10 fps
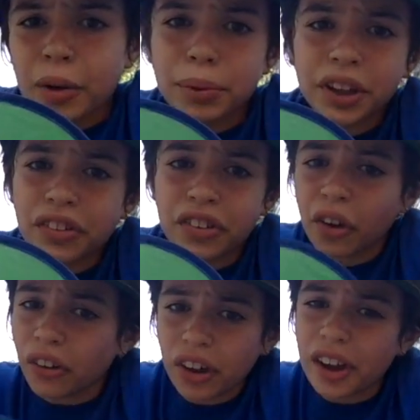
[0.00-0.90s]
Because it's
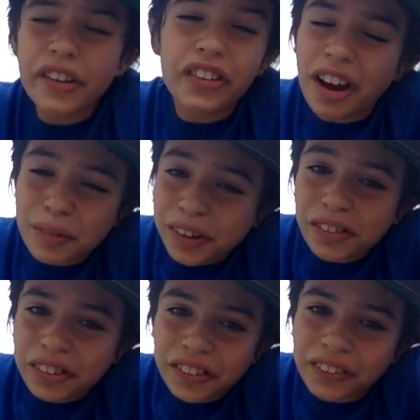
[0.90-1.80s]
all, it's
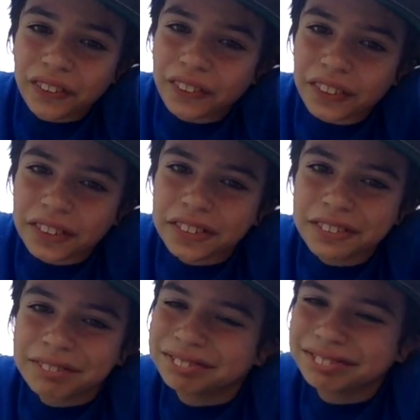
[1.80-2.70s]
obviously the coolest.